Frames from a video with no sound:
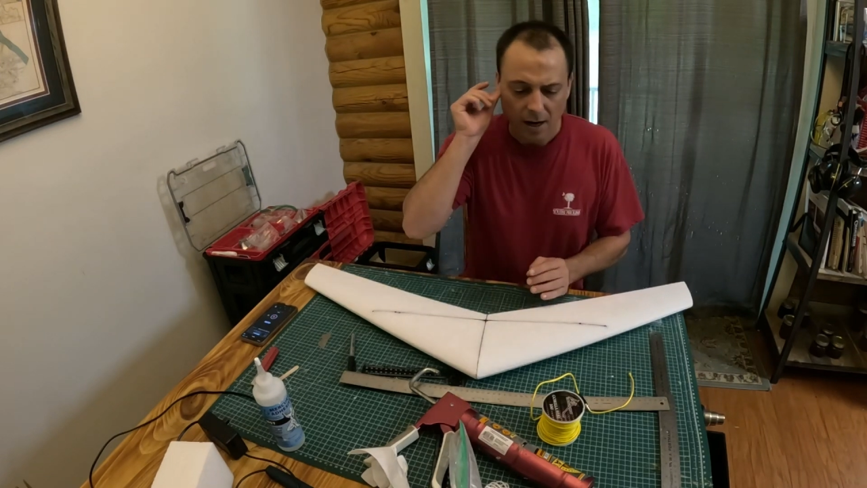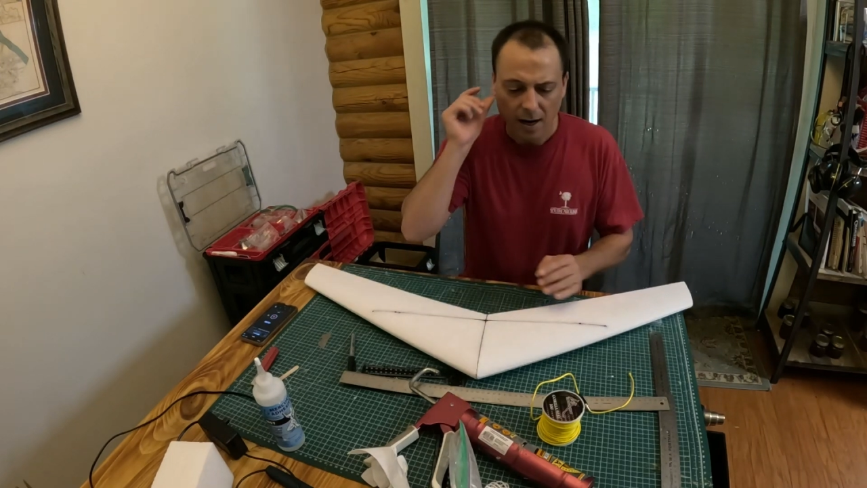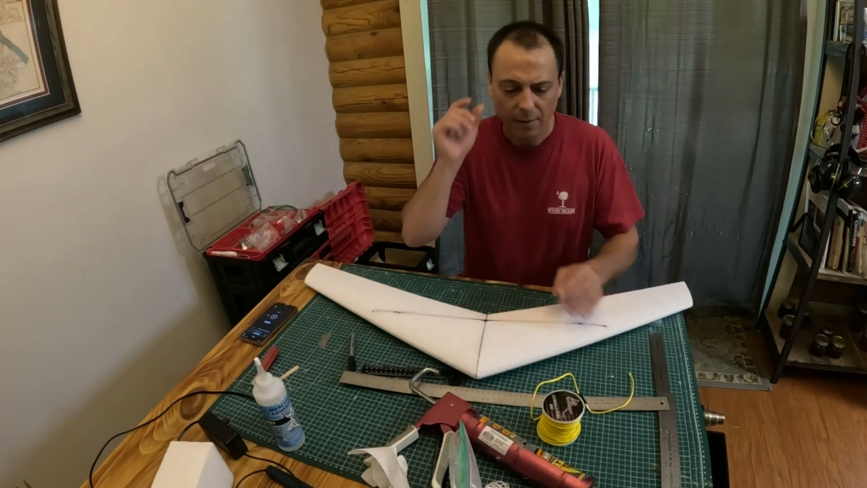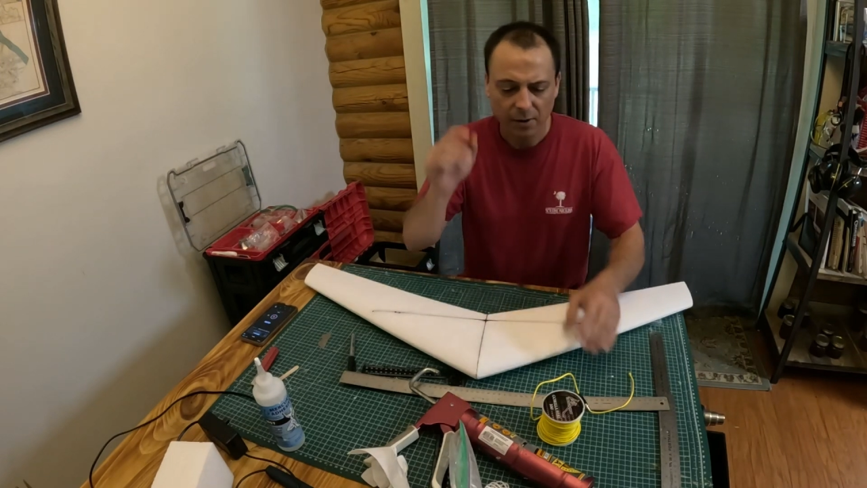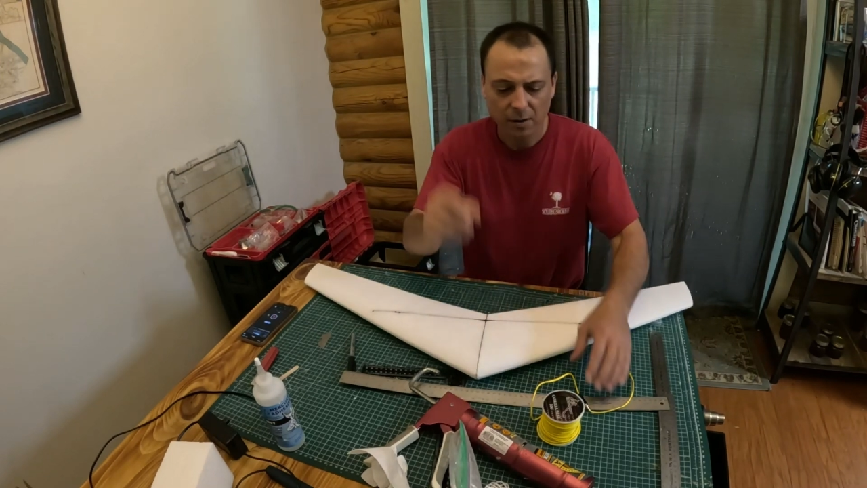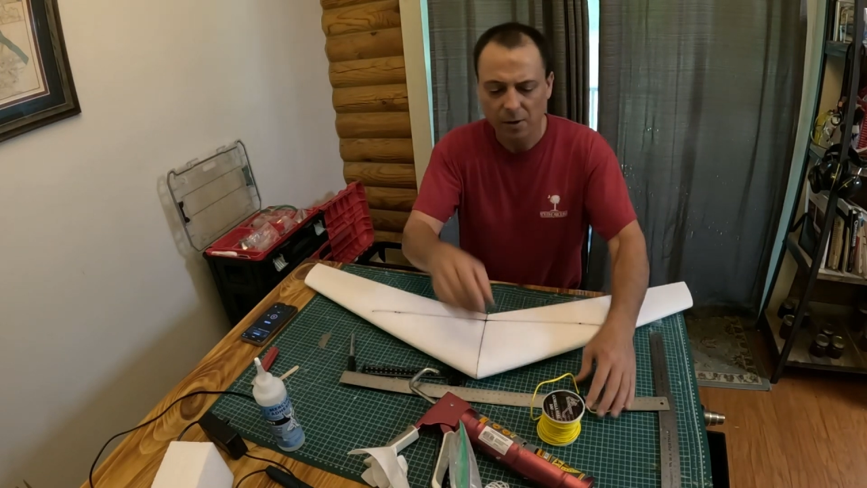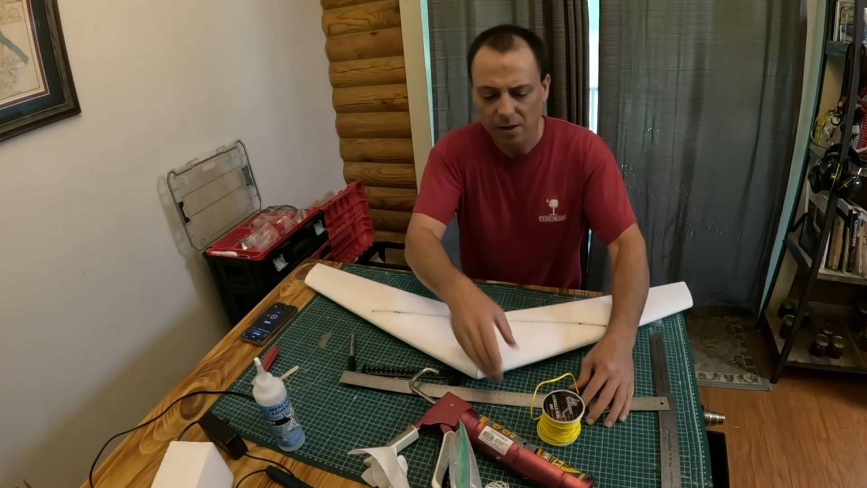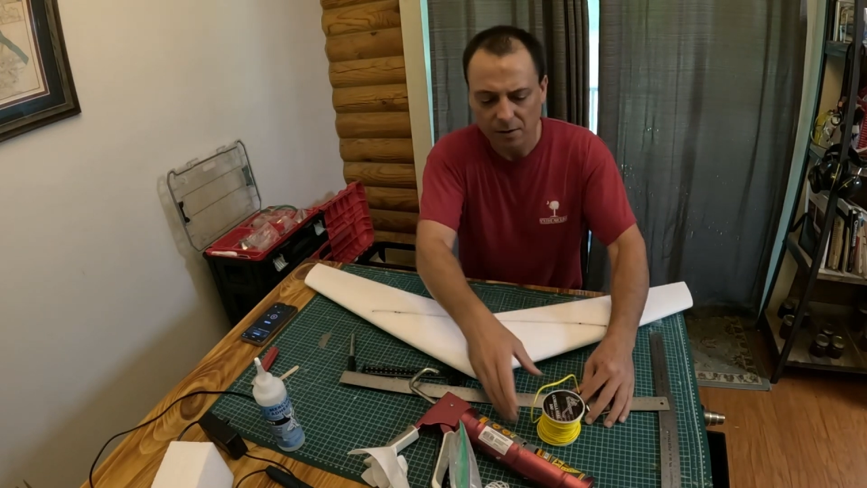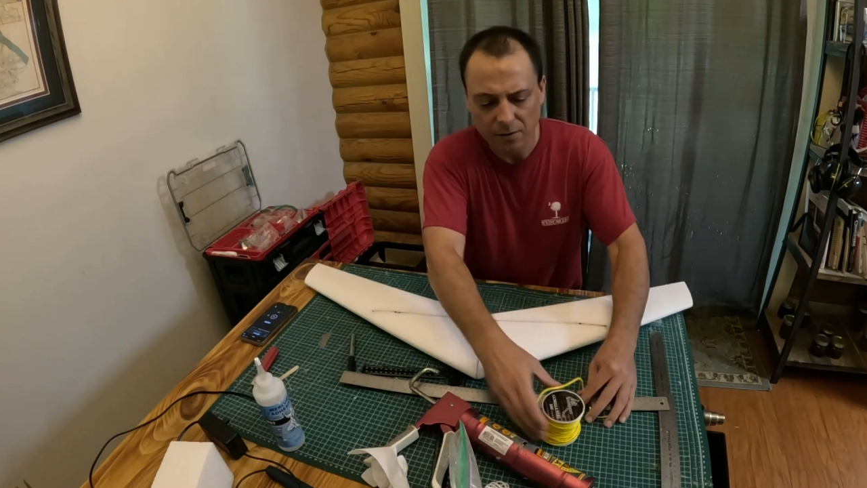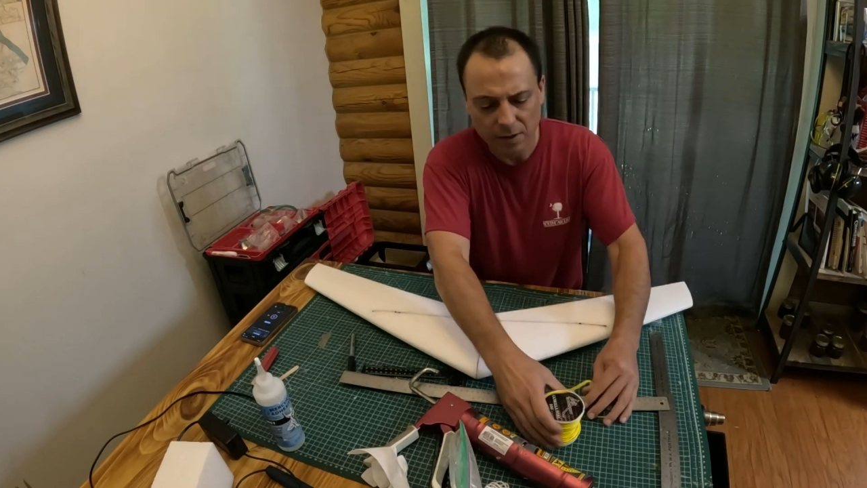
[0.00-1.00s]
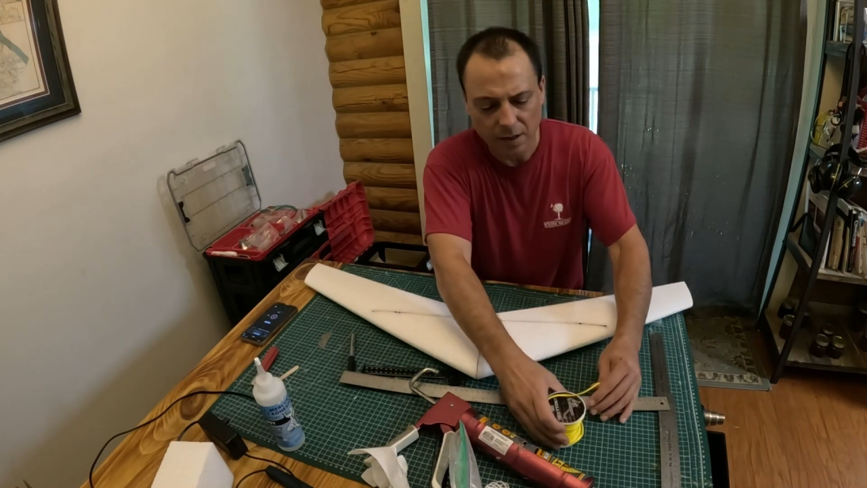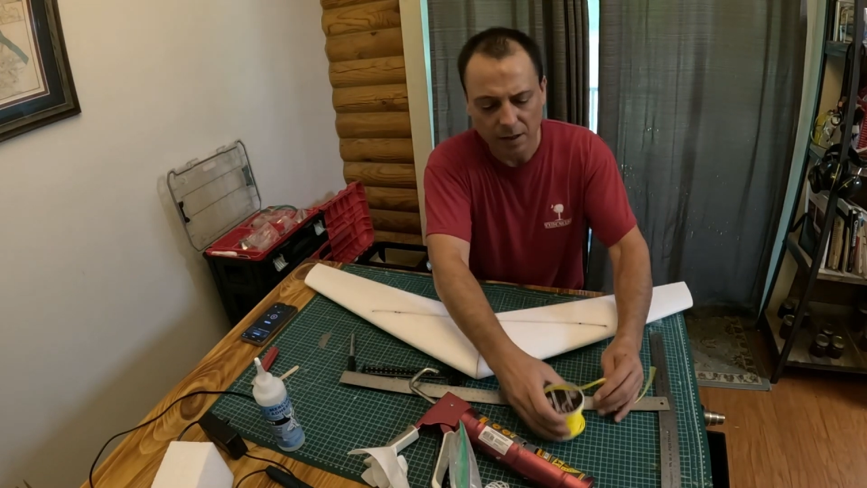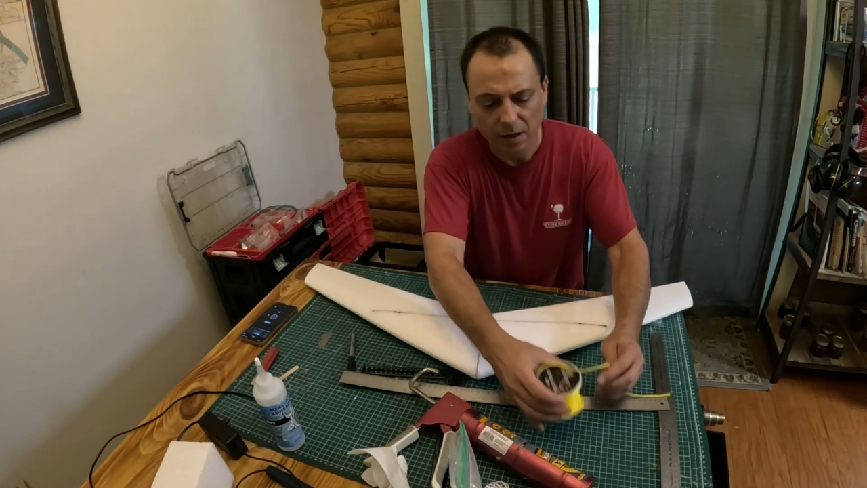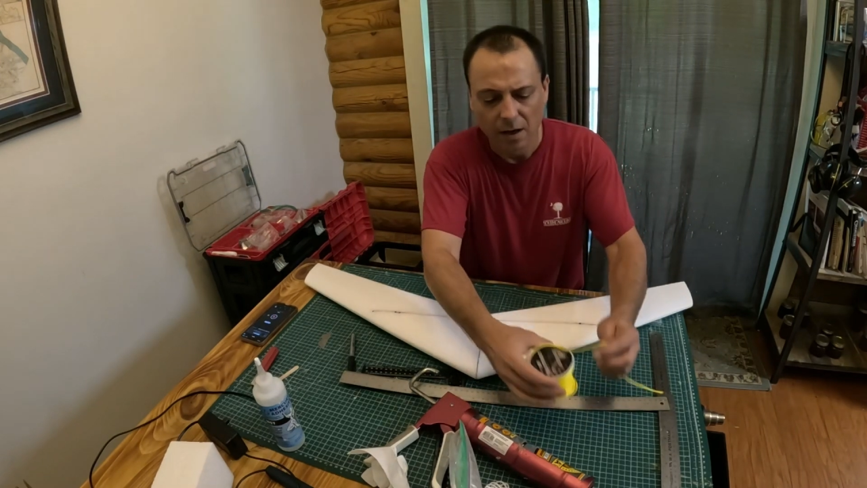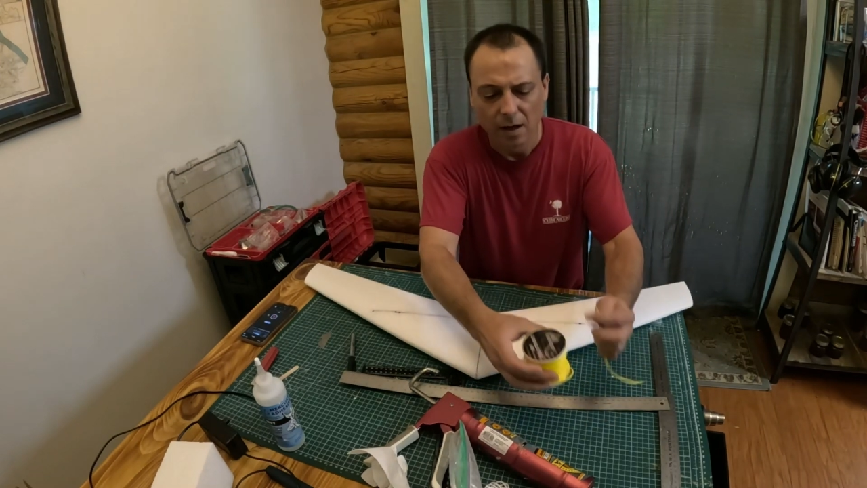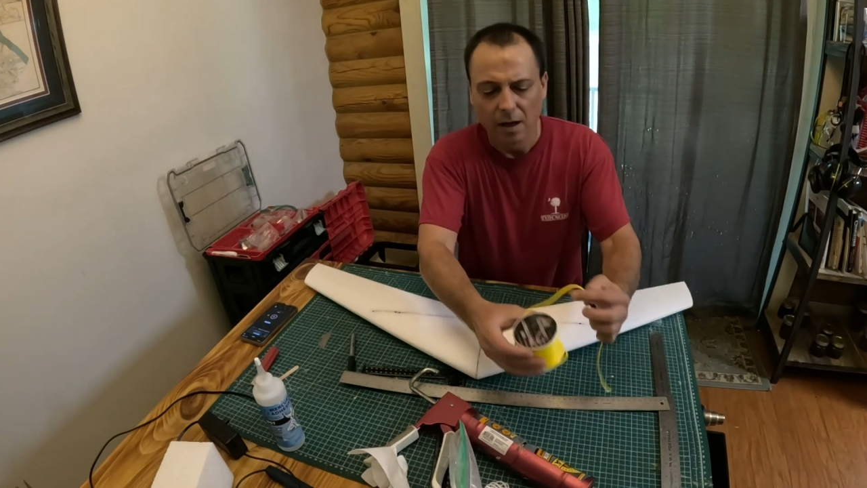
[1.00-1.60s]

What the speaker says: I'm going to be using